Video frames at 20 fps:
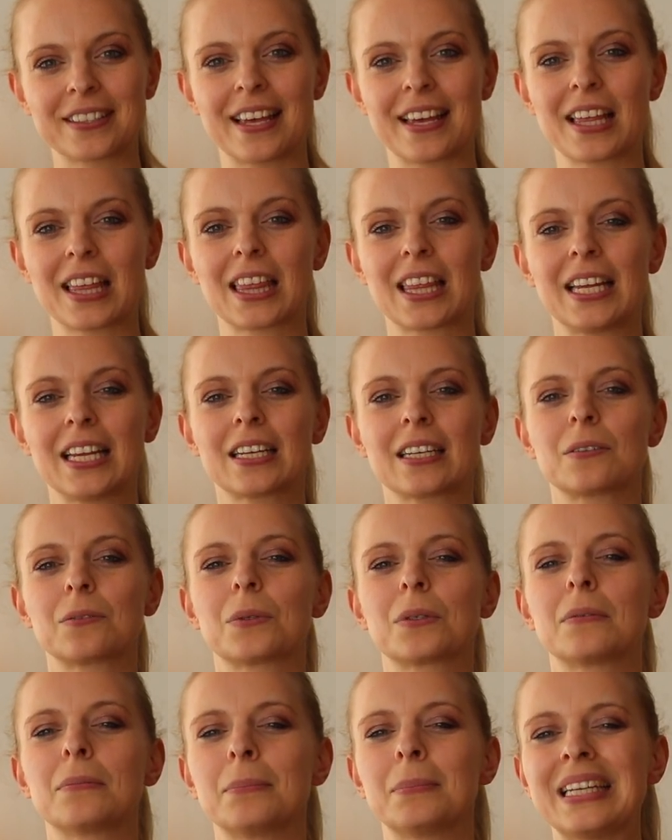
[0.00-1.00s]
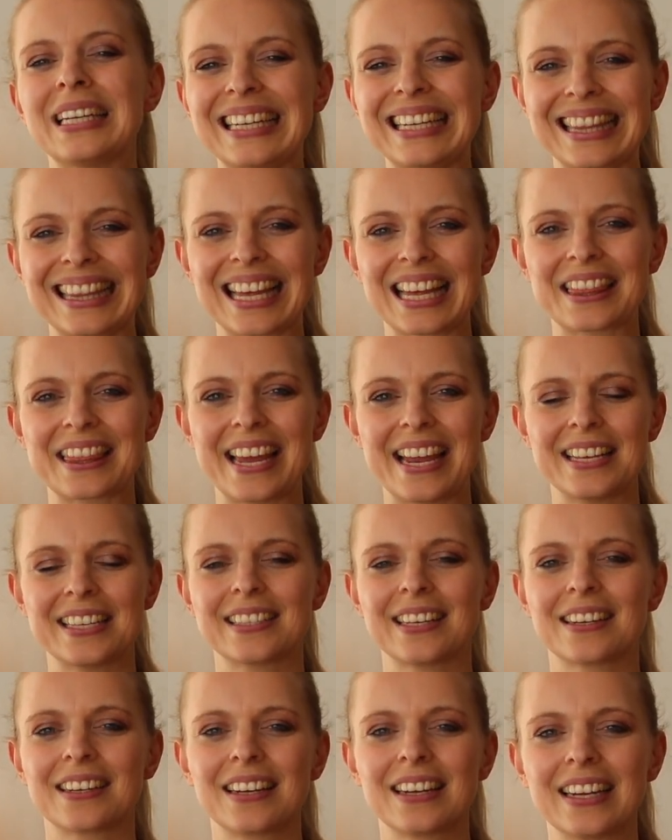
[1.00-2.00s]
they think it would mean that they
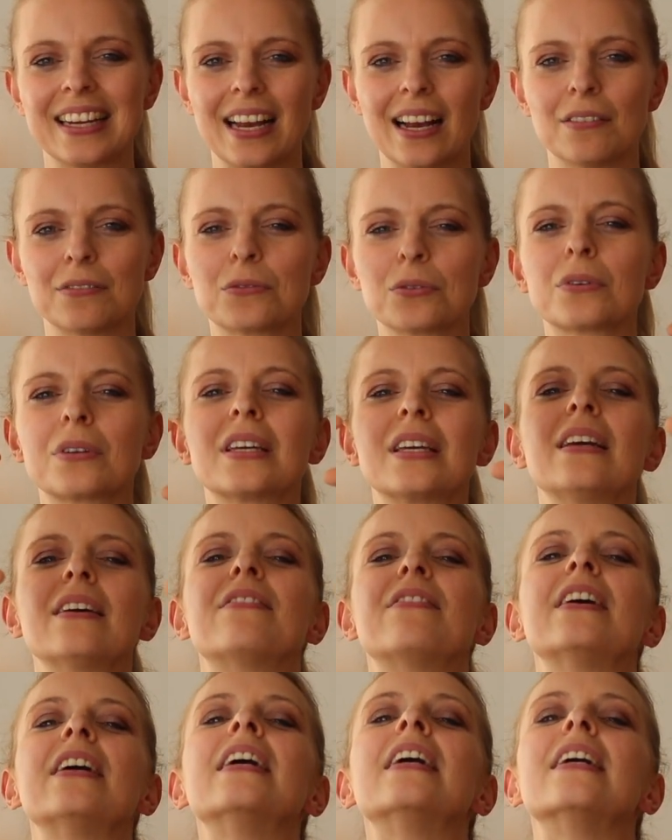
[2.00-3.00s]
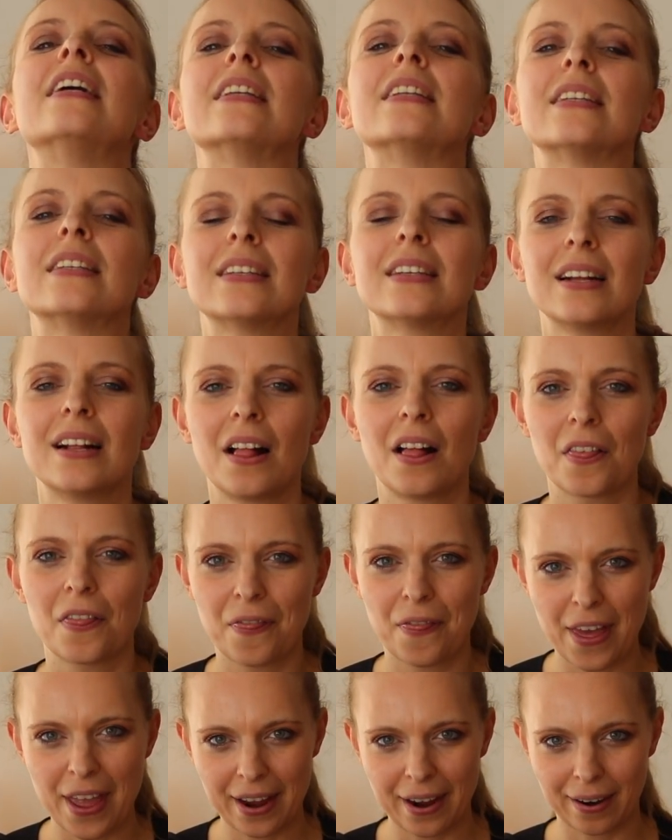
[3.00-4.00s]
suddenly have to give in
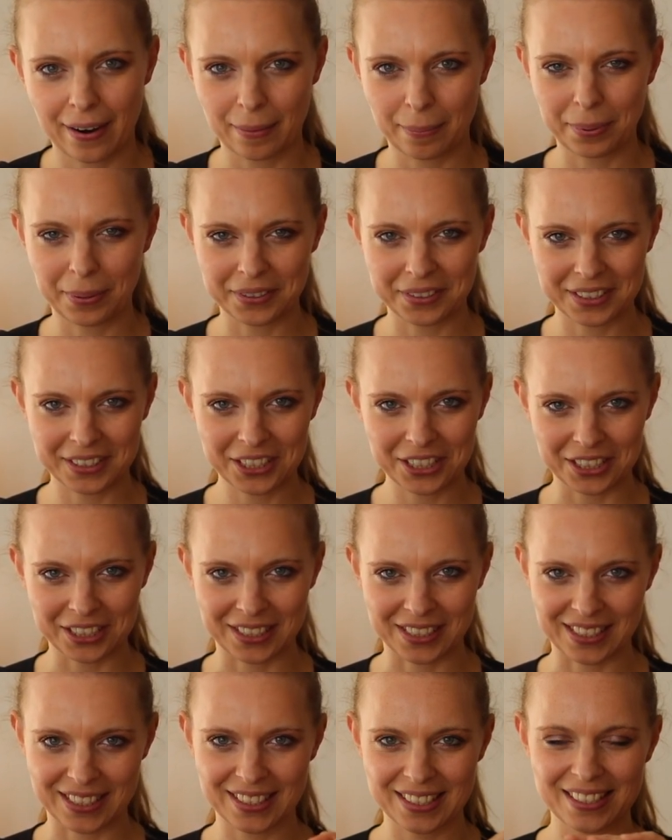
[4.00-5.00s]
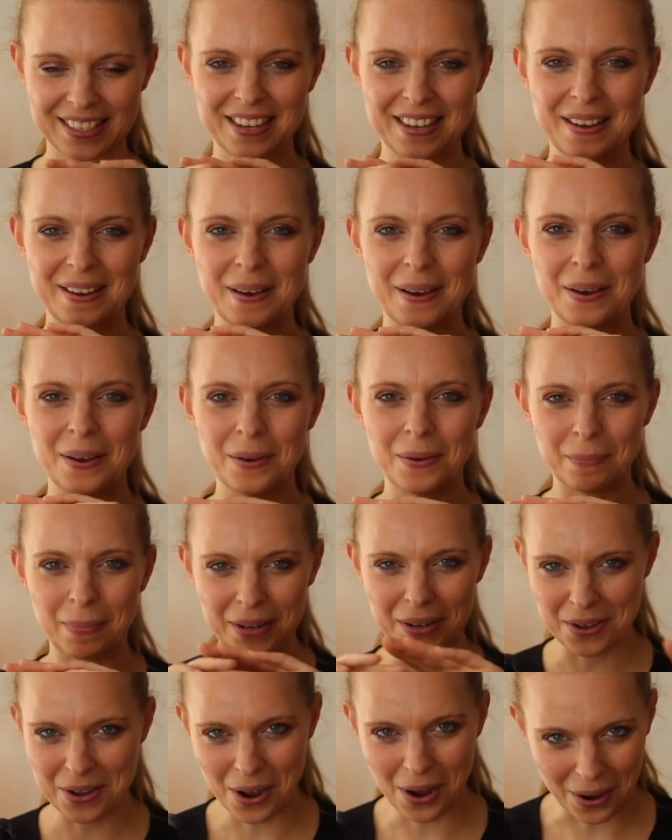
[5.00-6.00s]
their positions.
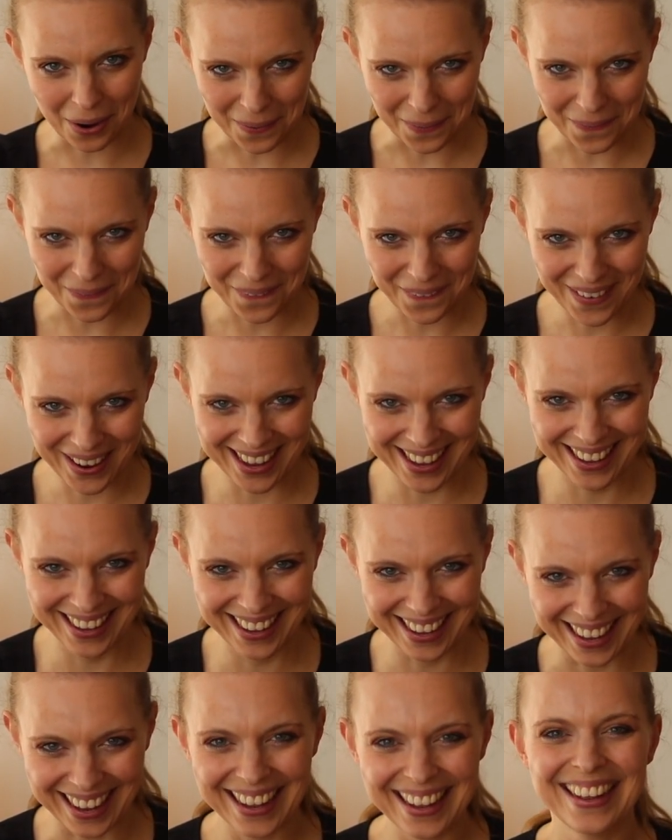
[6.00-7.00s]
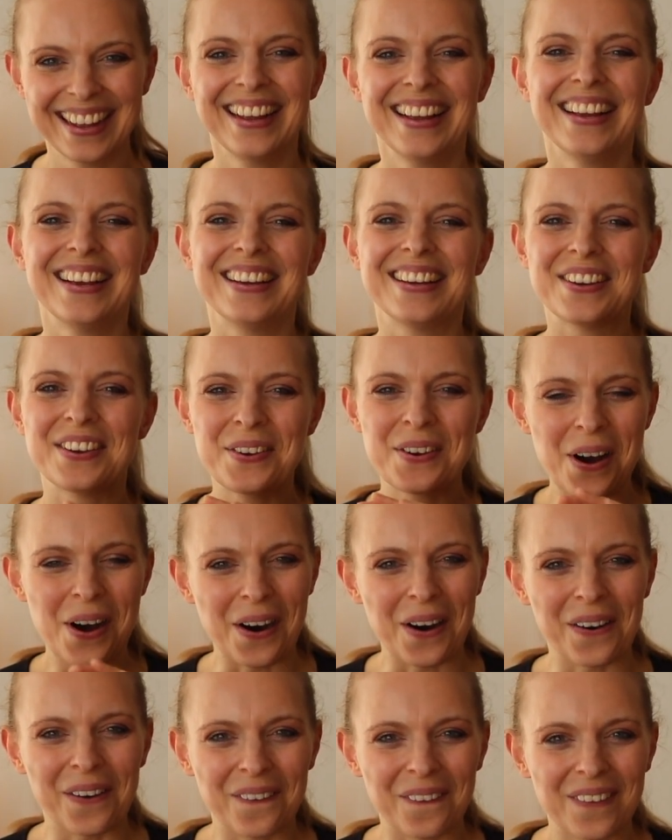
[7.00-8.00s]
But no,
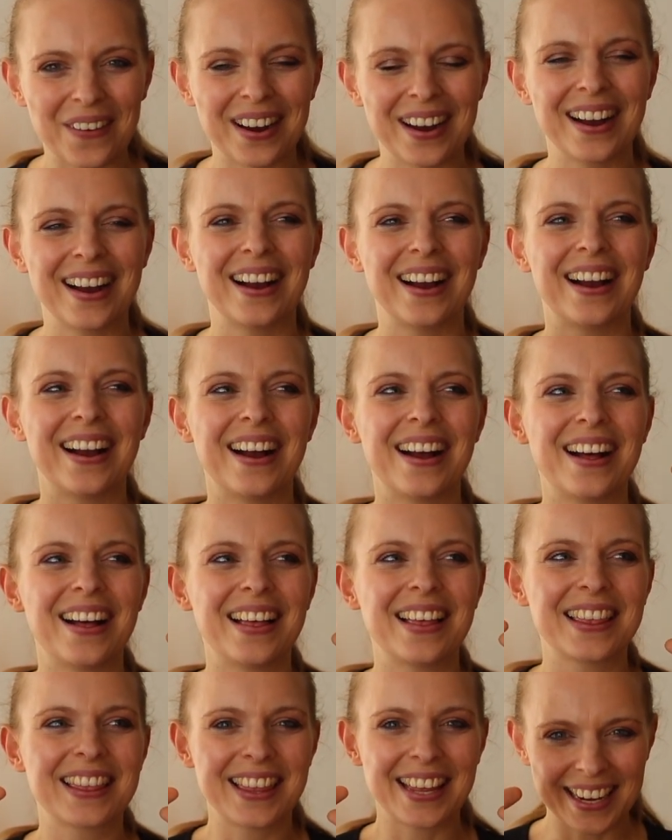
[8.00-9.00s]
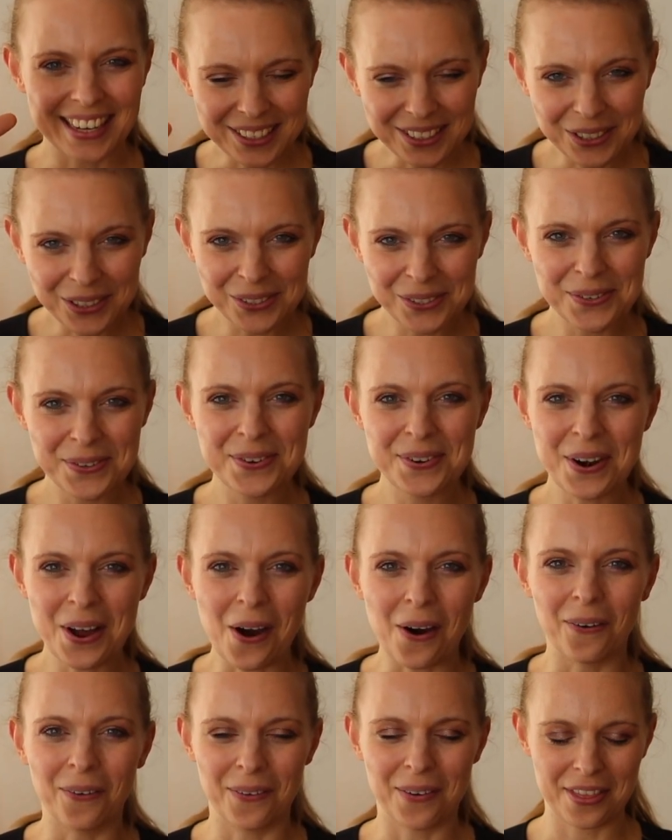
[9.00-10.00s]
no. They too
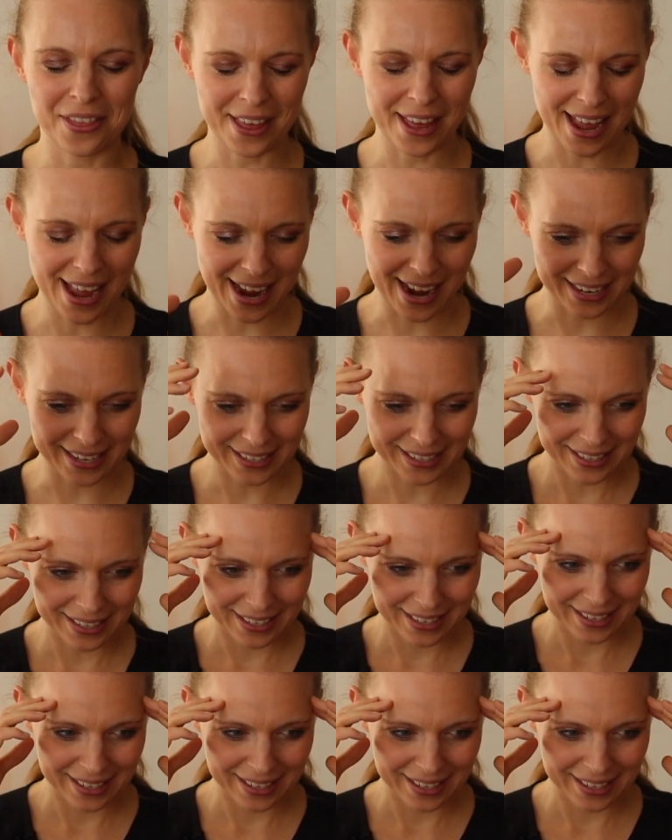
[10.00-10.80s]
know that